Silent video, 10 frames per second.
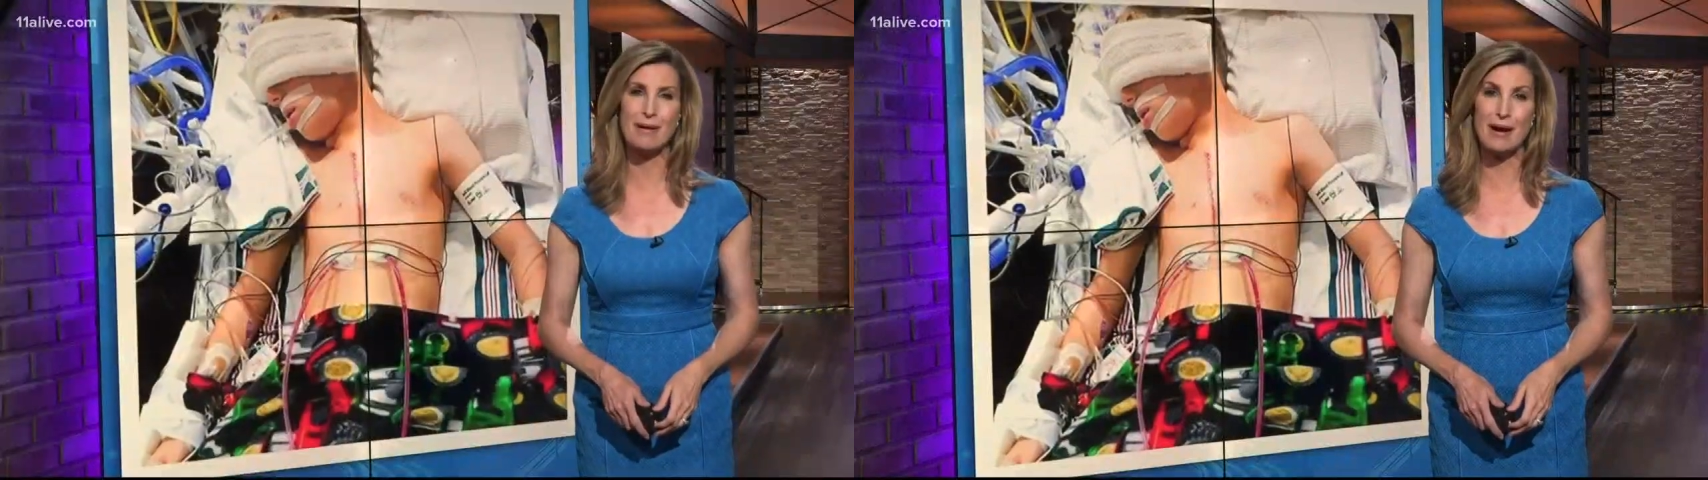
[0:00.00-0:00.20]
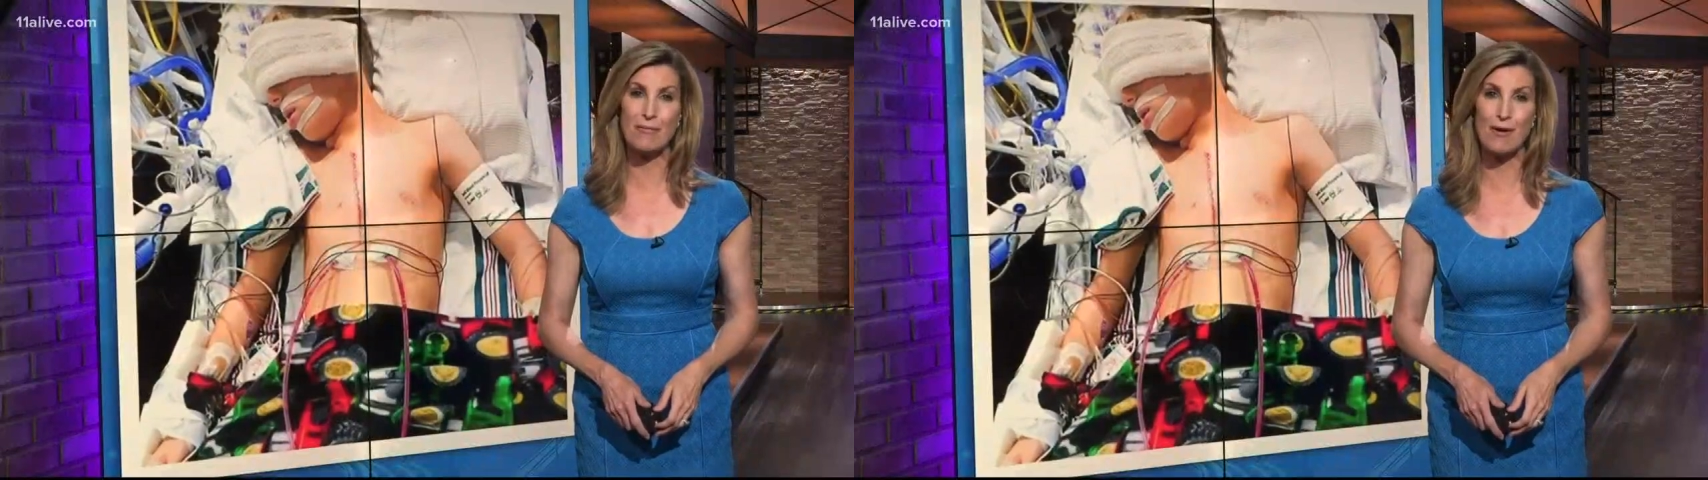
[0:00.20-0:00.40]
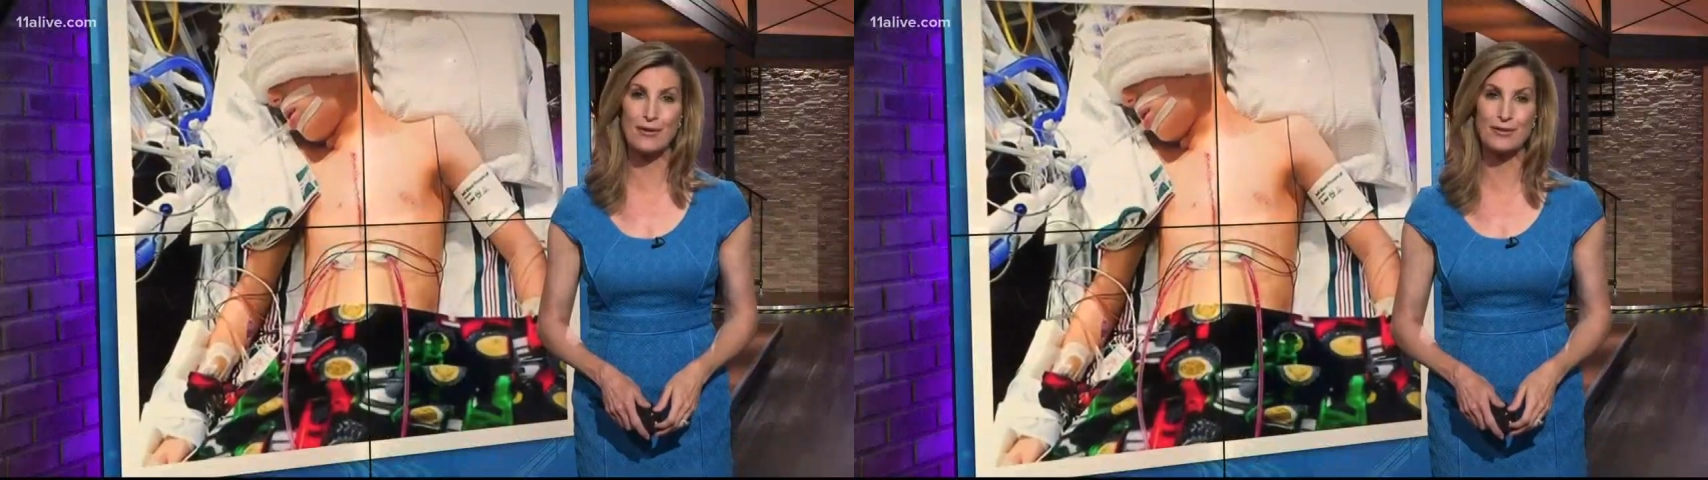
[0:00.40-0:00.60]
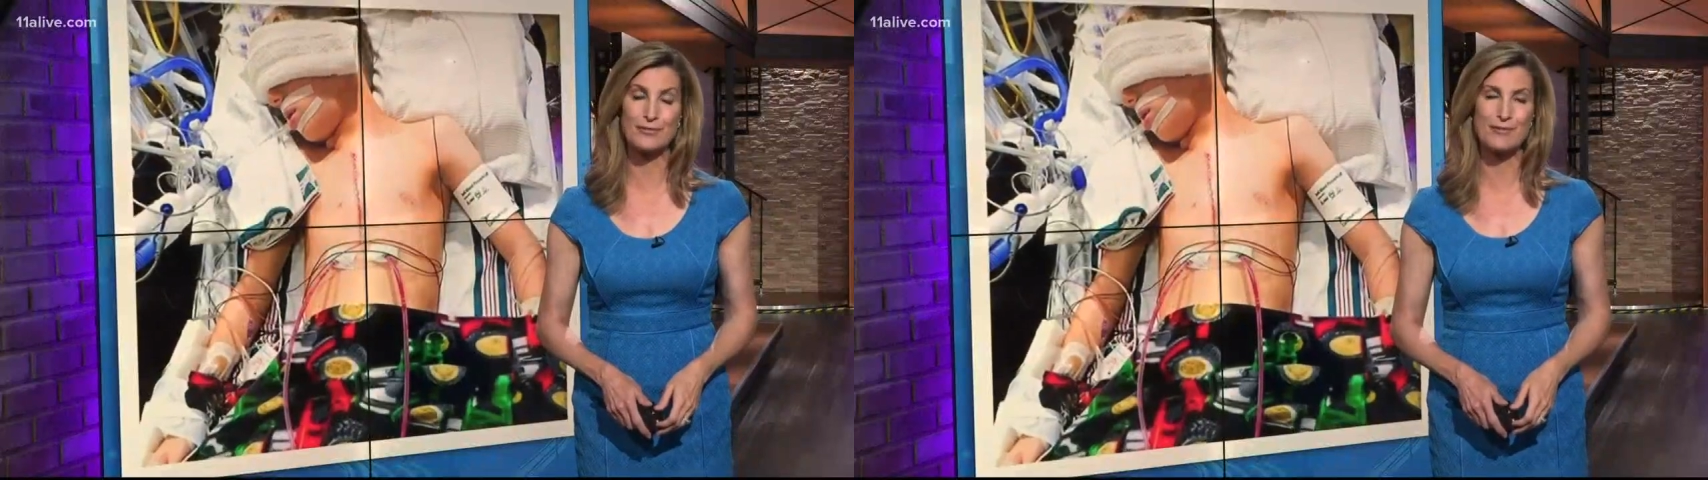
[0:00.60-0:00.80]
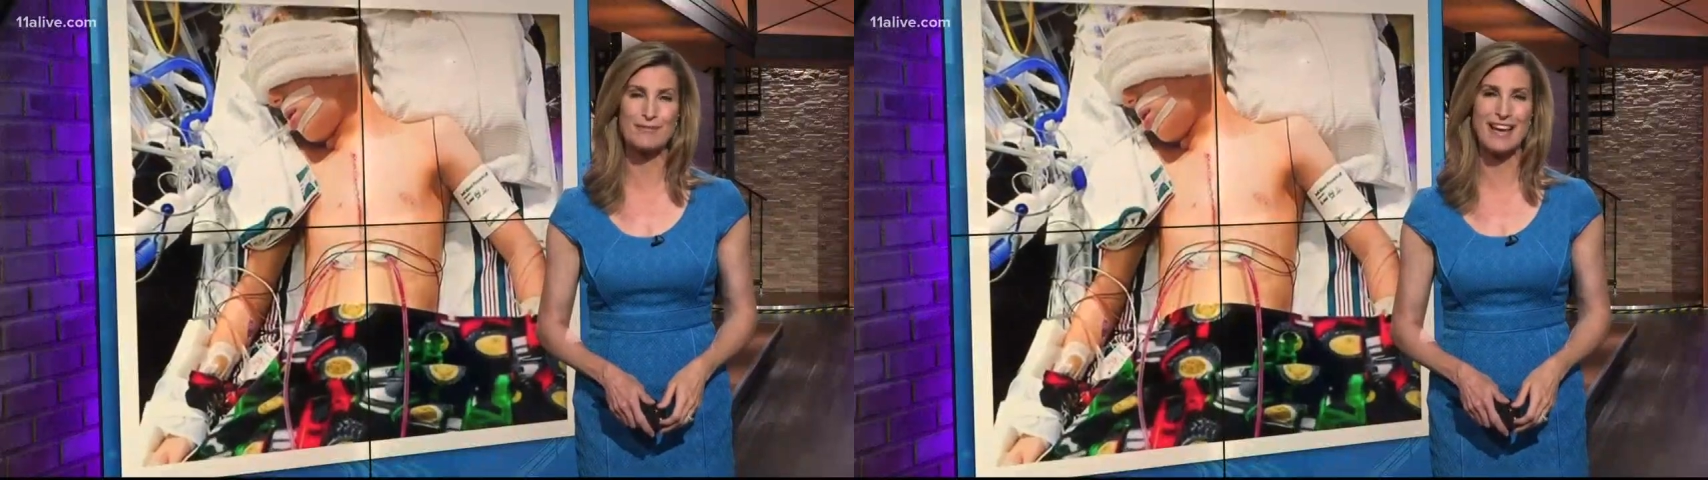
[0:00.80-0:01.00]

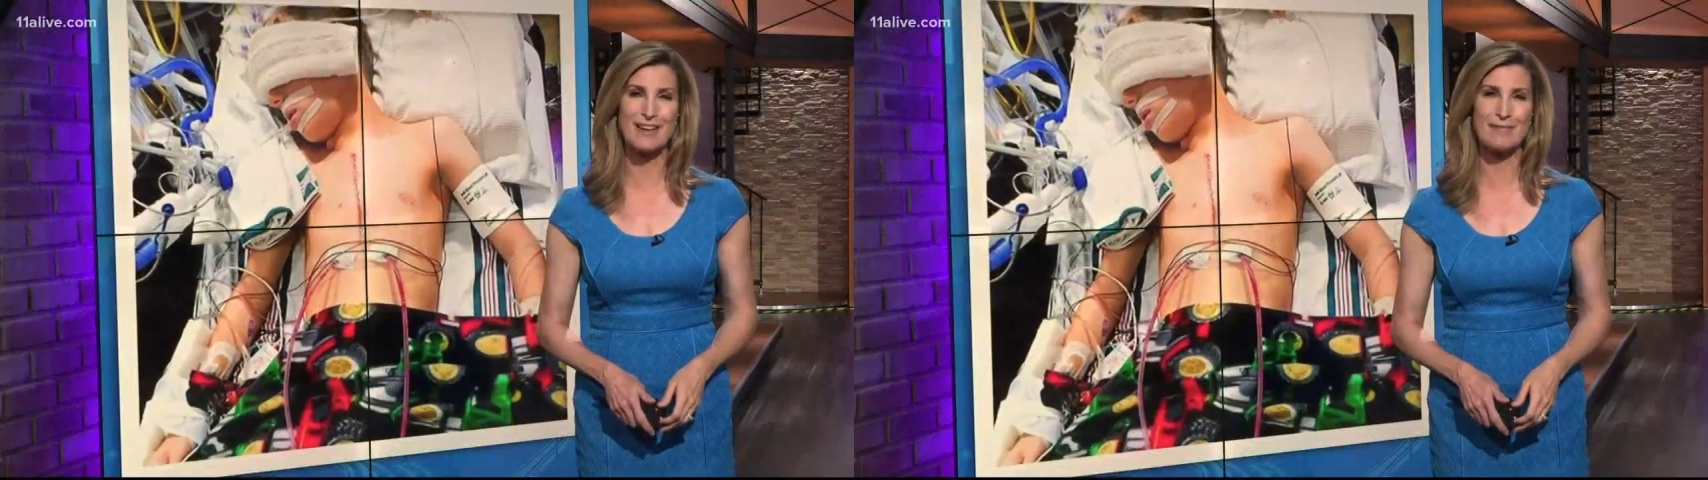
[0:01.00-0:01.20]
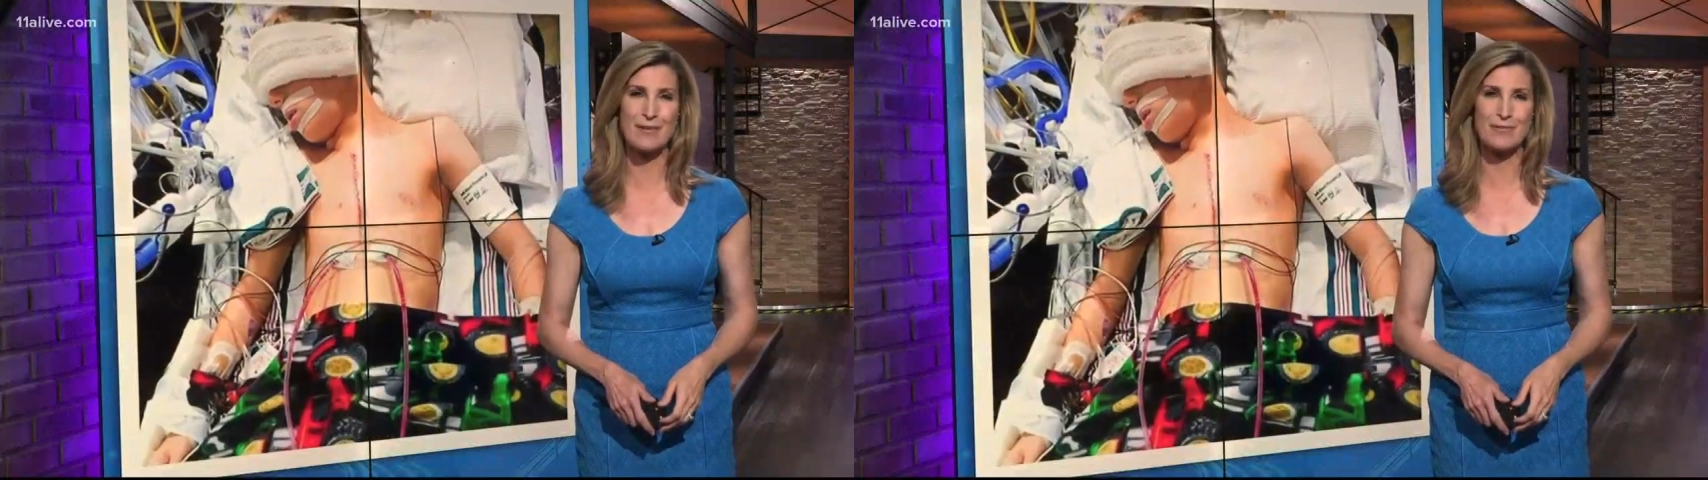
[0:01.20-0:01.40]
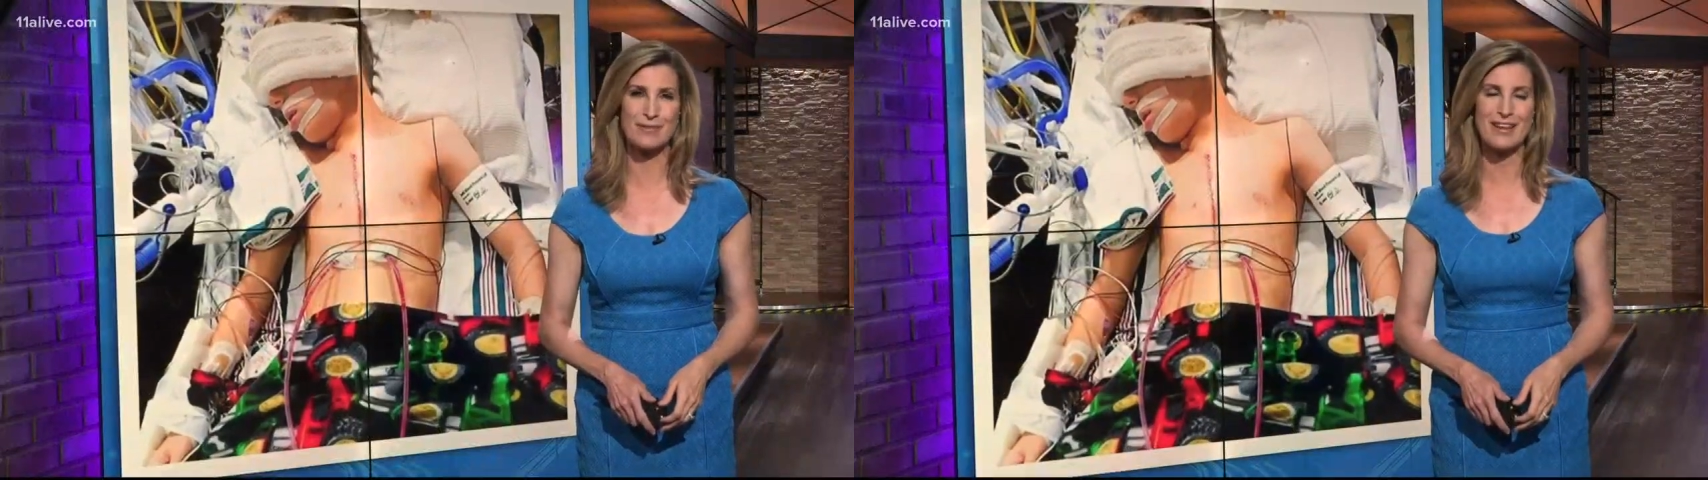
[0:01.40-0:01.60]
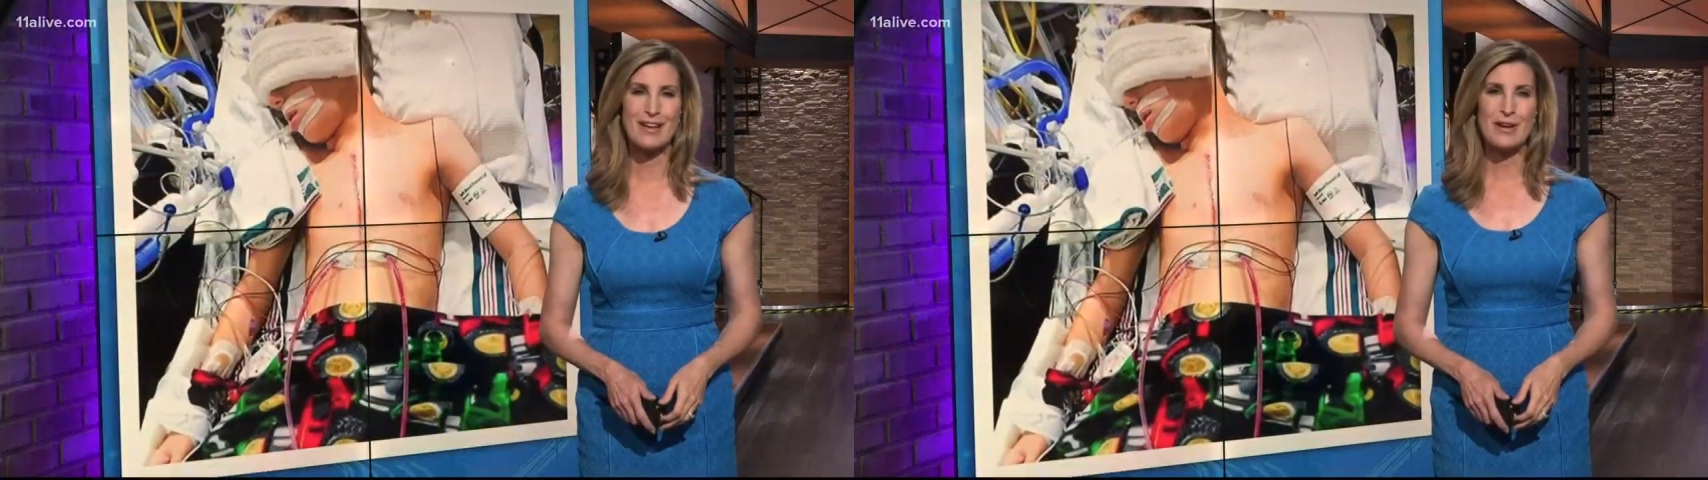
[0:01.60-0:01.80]
Bywaters from Tyrone.